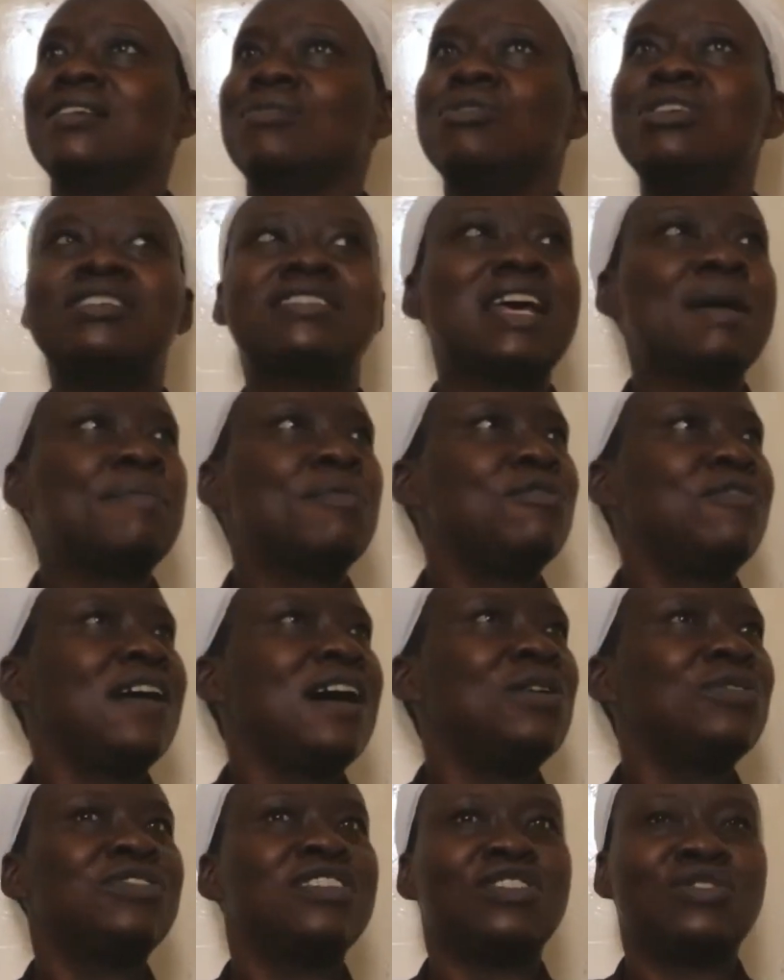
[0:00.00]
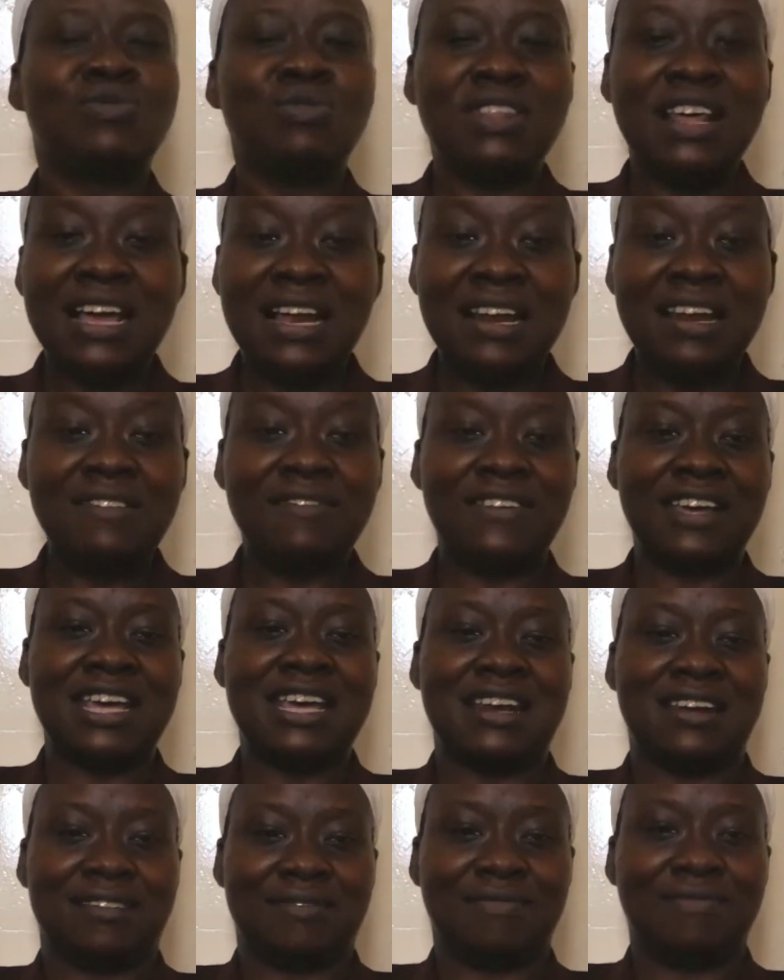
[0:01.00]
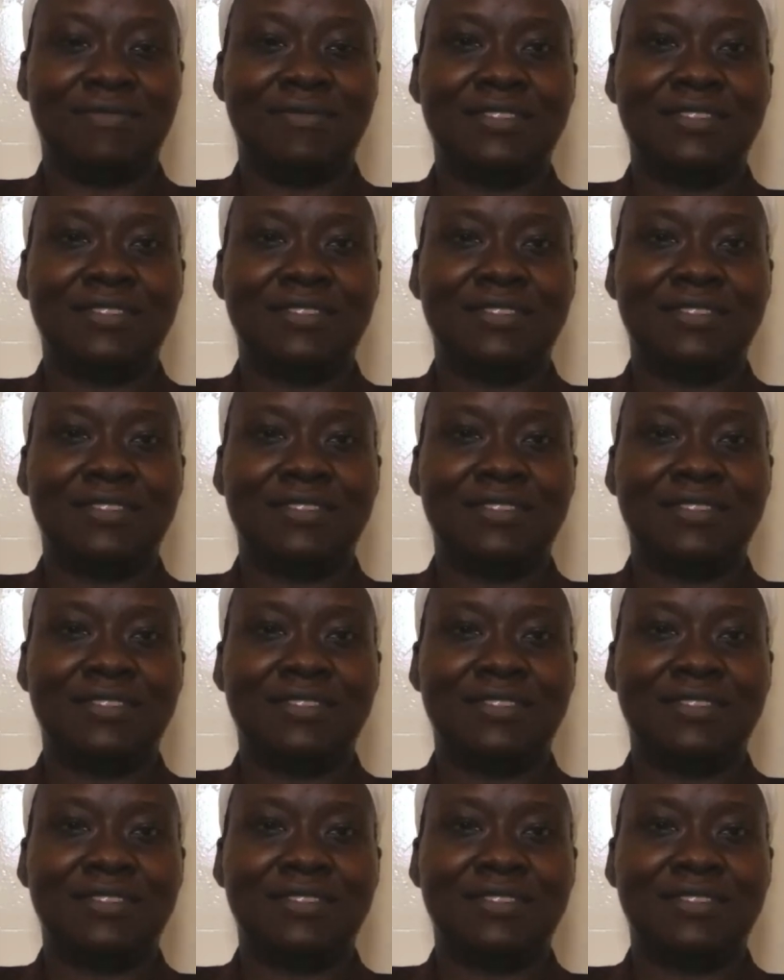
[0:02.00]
Which type of houses do they live in?